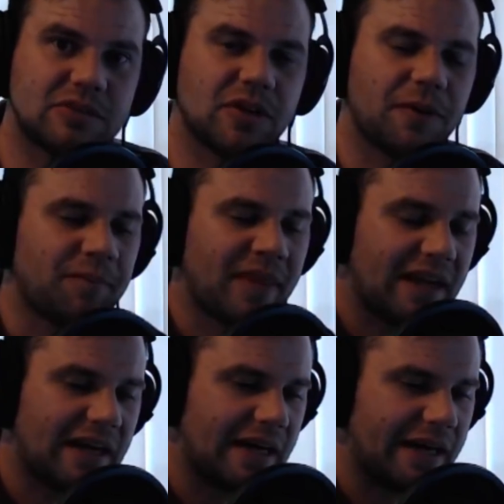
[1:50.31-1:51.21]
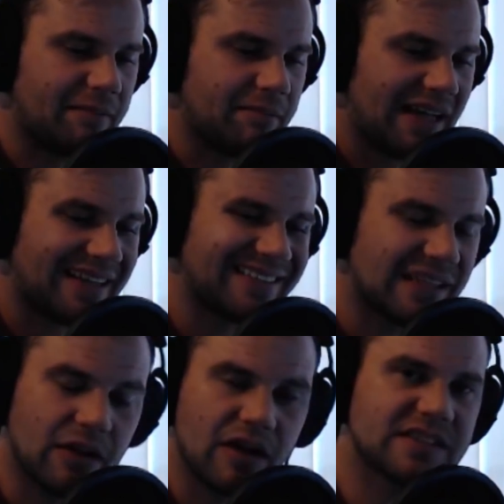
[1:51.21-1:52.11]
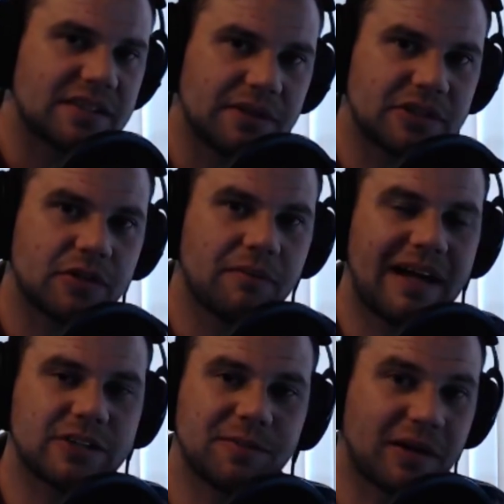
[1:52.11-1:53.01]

So, Um, I think they lost the original matchup.